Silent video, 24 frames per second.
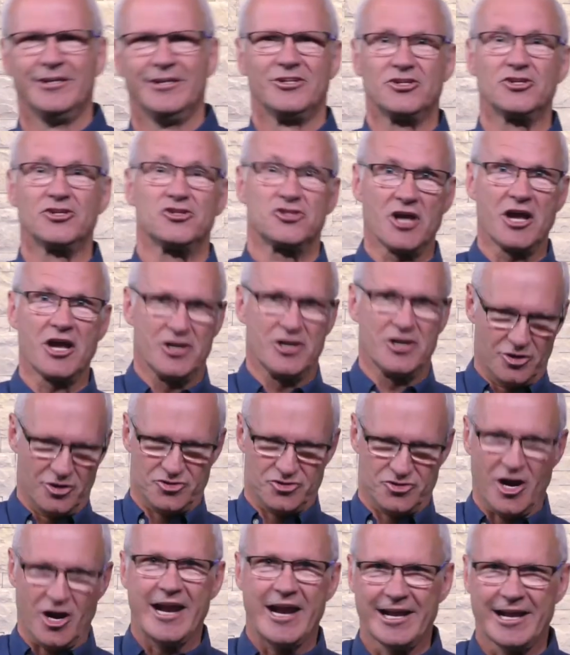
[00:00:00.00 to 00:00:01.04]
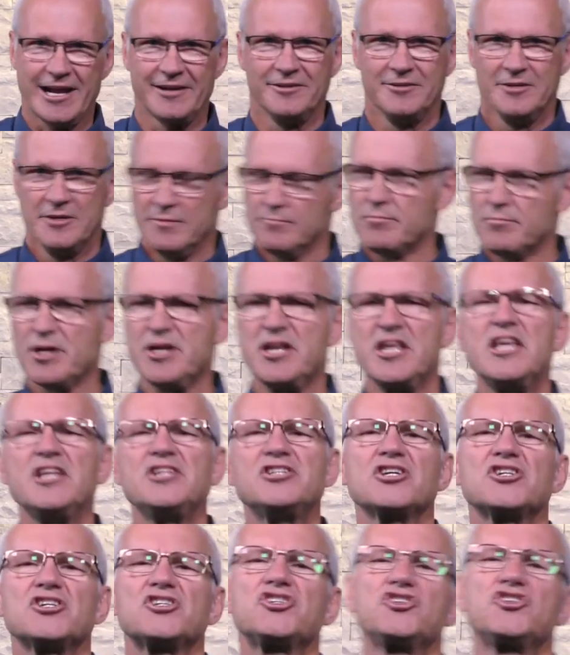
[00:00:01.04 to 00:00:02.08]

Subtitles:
He was, you know, trying to, but he just